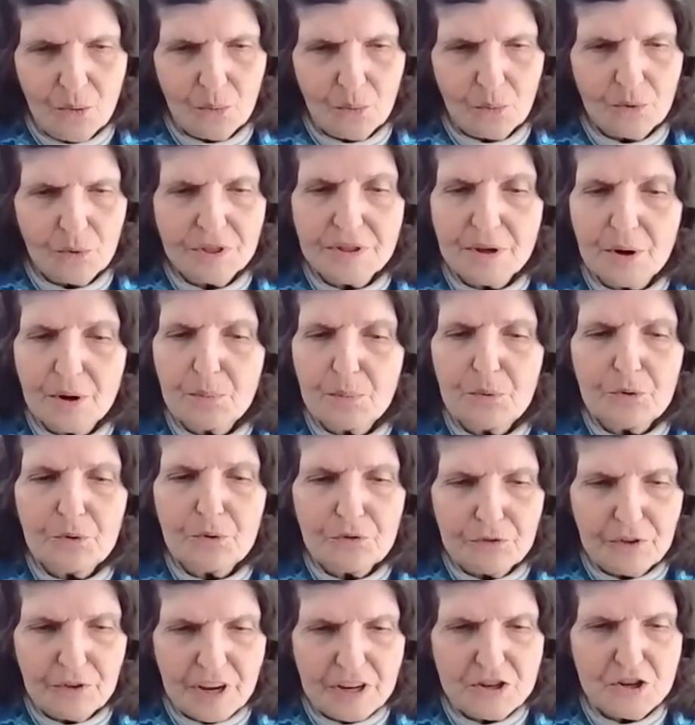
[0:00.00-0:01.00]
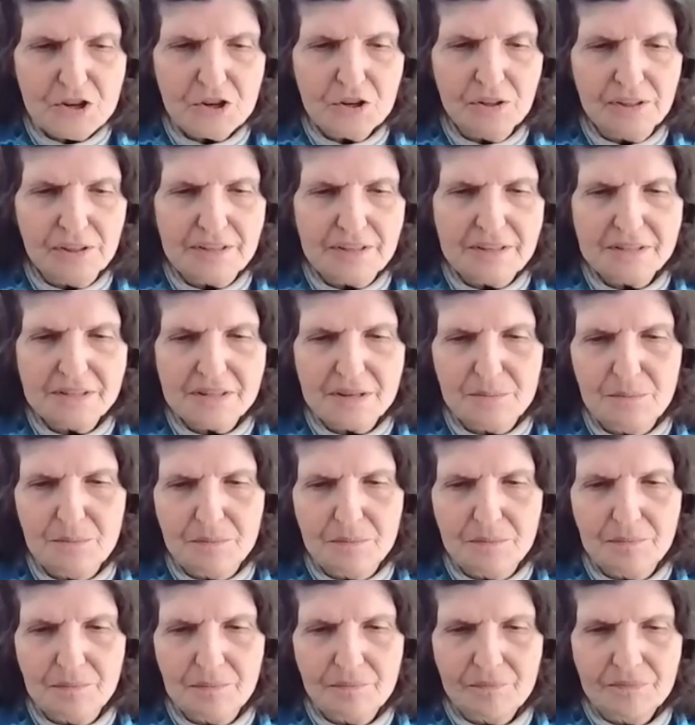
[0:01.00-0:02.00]
with their
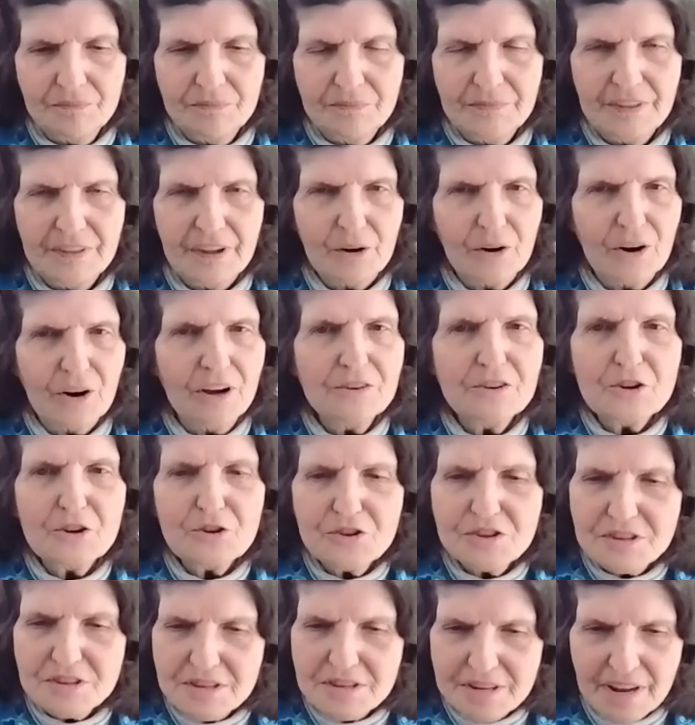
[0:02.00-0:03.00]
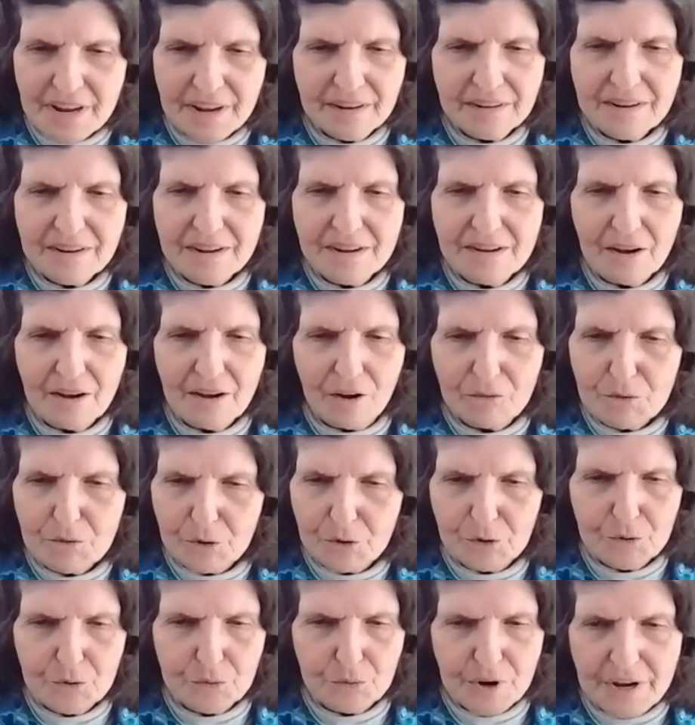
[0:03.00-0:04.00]
professionalism, their understanding of the
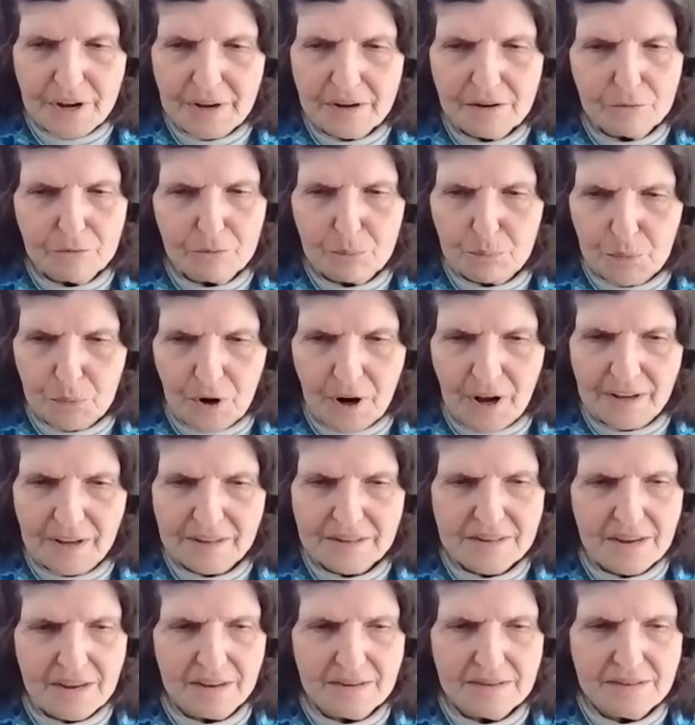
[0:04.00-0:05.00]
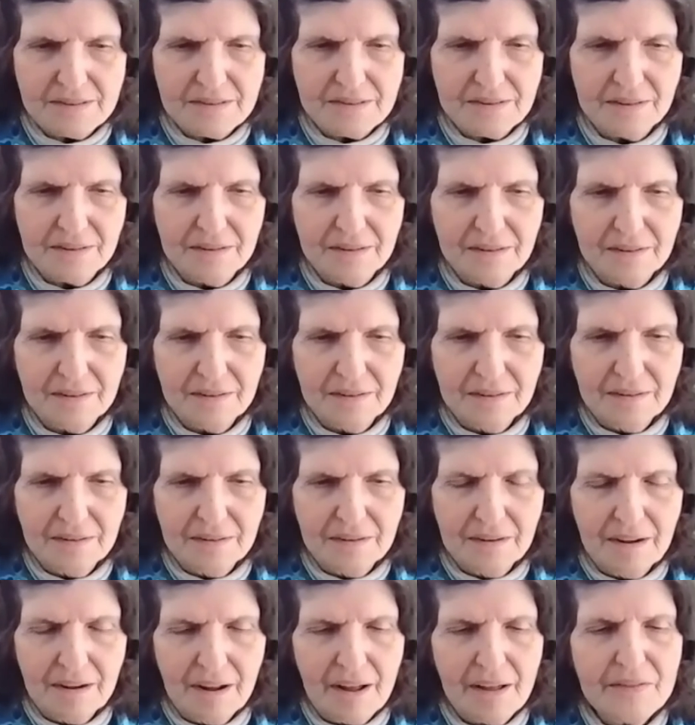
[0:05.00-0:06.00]
creative process,
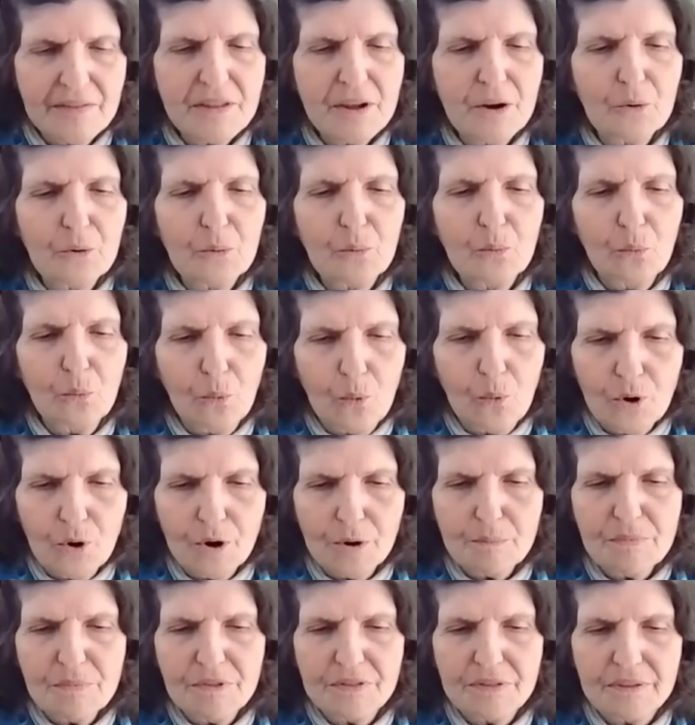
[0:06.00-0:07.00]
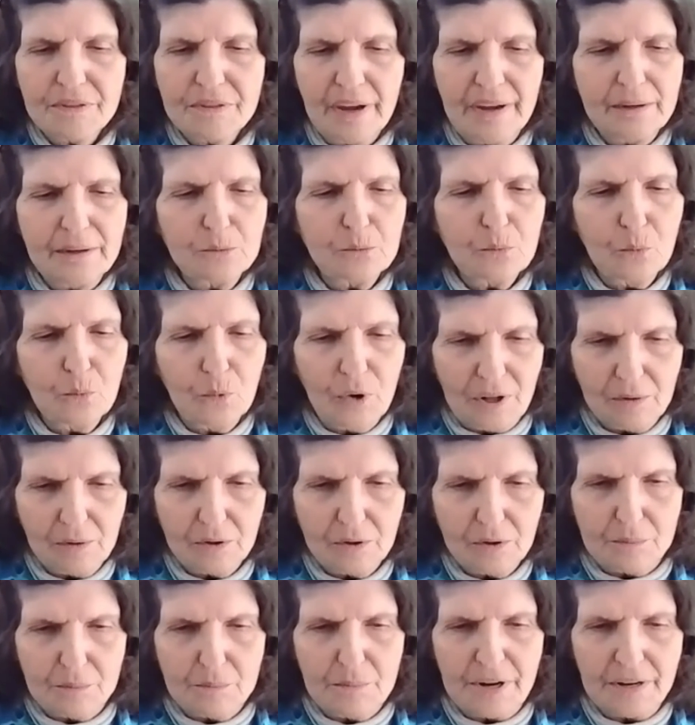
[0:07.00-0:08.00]
and their warmth and
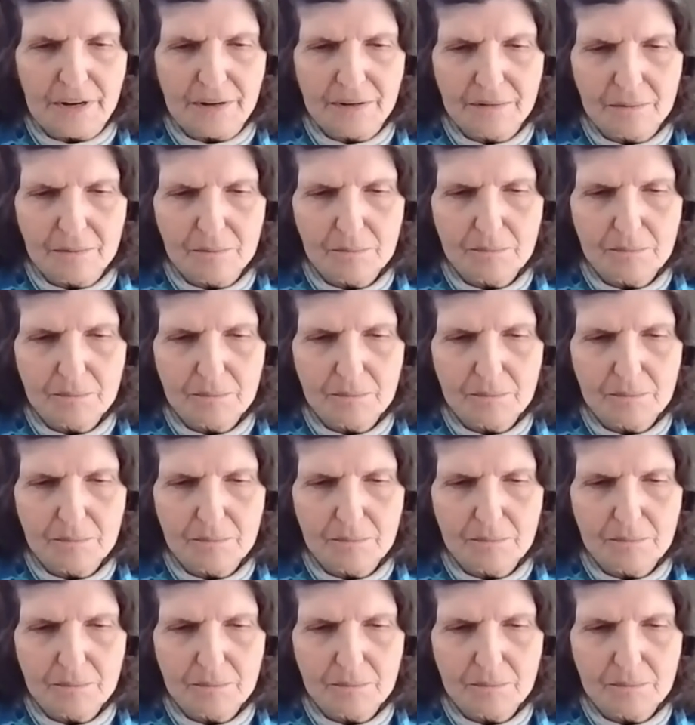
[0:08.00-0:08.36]
welcoming.